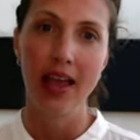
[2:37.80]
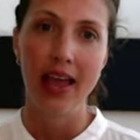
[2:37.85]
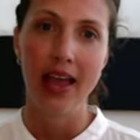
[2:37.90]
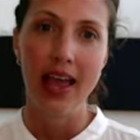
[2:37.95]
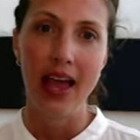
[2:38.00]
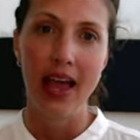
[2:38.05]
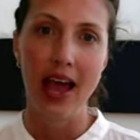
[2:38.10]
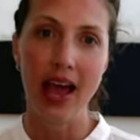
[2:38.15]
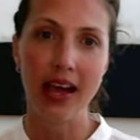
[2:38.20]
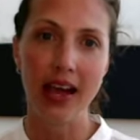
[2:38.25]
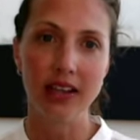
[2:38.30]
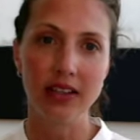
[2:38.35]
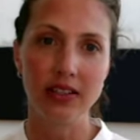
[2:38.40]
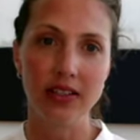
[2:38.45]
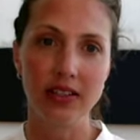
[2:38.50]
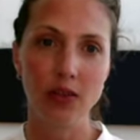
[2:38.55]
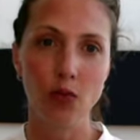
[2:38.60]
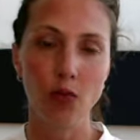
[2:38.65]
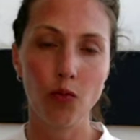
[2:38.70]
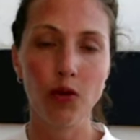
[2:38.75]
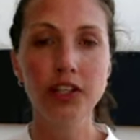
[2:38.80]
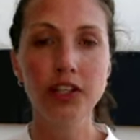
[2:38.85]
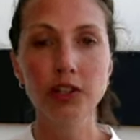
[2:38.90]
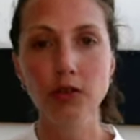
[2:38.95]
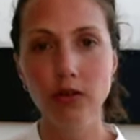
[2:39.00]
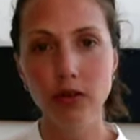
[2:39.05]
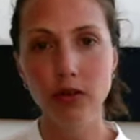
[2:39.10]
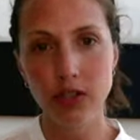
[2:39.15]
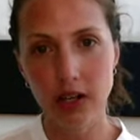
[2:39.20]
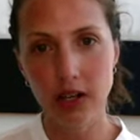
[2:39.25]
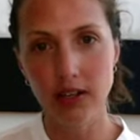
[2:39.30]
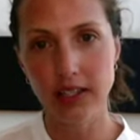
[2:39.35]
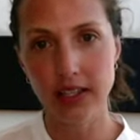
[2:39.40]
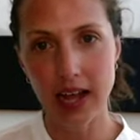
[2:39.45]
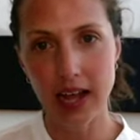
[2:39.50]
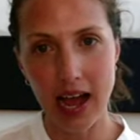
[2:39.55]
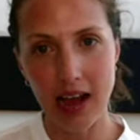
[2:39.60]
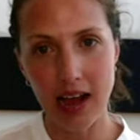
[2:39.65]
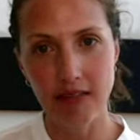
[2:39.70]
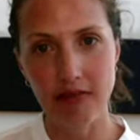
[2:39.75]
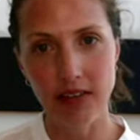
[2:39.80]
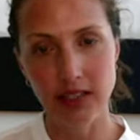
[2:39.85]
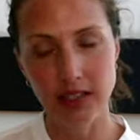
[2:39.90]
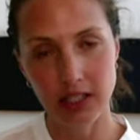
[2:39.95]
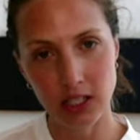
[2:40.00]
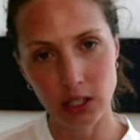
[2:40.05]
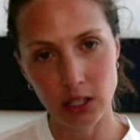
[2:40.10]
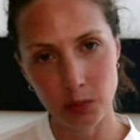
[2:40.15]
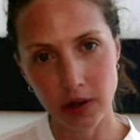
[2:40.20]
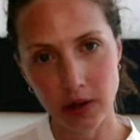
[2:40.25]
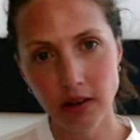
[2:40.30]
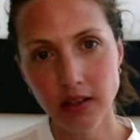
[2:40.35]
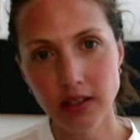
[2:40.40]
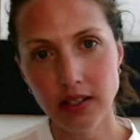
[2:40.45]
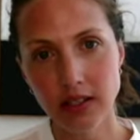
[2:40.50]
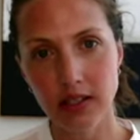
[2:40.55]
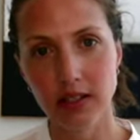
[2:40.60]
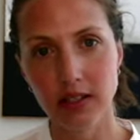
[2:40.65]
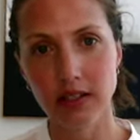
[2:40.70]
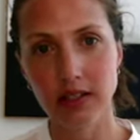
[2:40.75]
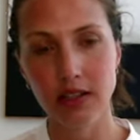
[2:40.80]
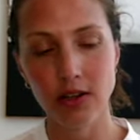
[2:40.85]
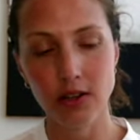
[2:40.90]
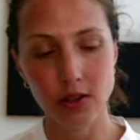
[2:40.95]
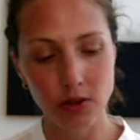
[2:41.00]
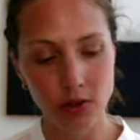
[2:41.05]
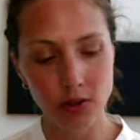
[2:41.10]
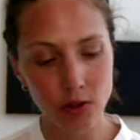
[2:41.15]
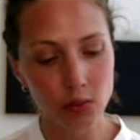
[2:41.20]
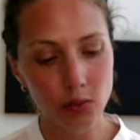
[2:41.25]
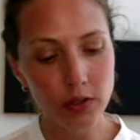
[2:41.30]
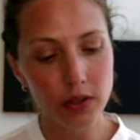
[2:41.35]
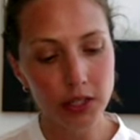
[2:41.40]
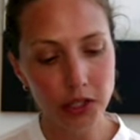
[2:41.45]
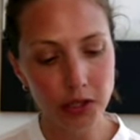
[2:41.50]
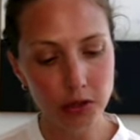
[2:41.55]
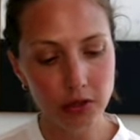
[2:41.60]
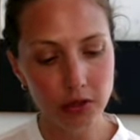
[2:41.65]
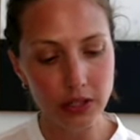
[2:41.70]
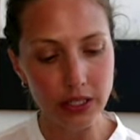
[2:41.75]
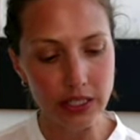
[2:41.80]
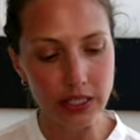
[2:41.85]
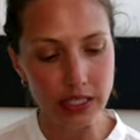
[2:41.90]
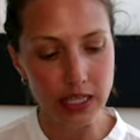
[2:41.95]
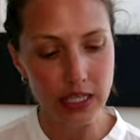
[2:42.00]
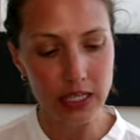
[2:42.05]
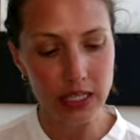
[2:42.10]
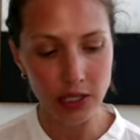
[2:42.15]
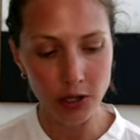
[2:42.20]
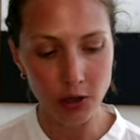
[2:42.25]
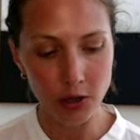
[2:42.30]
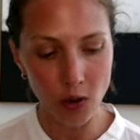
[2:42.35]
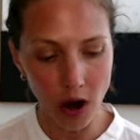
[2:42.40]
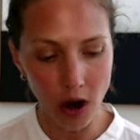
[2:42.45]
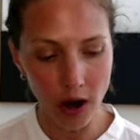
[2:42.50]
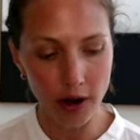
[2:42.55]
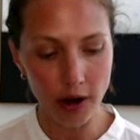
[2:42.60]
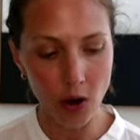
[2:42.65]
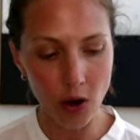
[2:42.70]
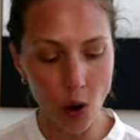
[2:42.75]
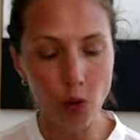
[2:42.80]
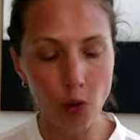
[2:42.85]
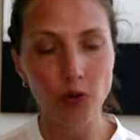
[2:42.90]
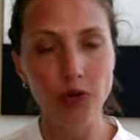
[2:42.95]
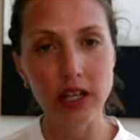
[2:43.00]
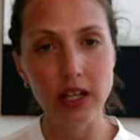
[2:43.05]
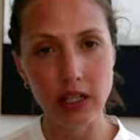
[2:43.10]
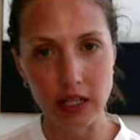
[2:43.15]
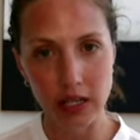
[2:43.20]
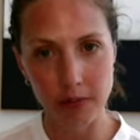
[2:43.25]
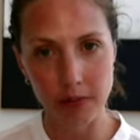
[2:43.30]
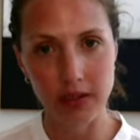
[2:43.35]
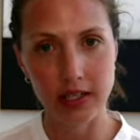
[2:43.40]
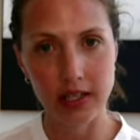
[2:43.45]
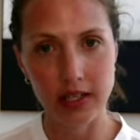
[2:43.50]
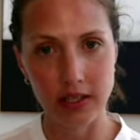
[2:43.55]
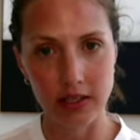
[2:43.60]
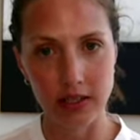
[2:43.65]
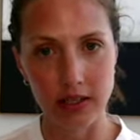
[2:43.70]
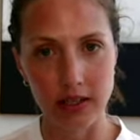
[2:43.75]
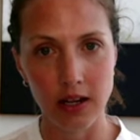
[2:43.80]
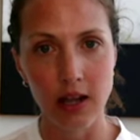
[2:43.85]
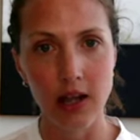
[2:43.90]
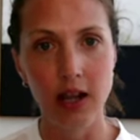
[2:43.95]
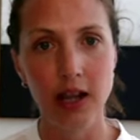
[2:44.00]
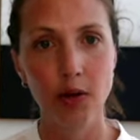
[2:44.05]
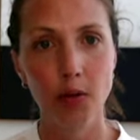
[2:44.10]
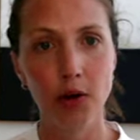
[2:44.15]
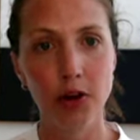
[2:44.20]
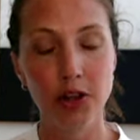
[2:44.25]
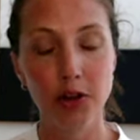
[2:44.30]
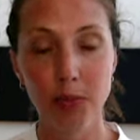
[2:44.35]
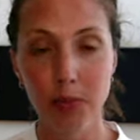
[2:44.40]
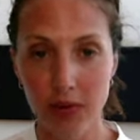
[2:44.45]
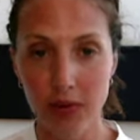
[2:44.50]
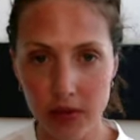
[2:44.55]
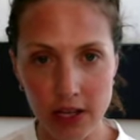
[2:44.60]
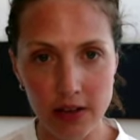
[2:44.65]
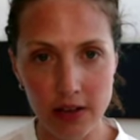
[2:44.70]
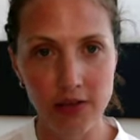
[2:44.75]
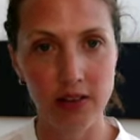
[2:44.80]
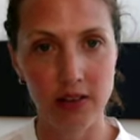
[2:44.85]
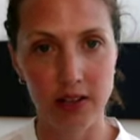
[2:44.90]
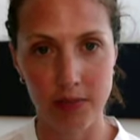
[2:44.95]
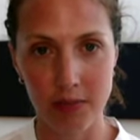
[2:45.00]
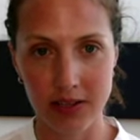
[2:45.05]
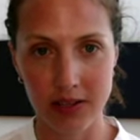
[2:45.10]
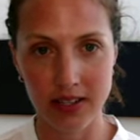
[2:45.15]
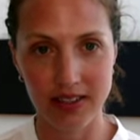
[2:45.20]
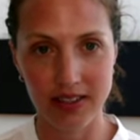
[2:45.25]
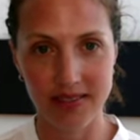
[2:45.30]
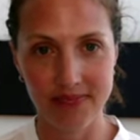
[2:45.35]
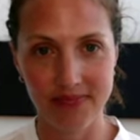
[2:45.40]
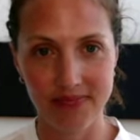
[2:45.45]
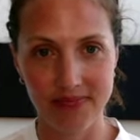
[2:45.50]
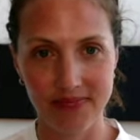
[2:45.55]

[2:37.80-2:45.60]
And when you start to have these experiences, you really truly see that you are only limited where you believe you're limited.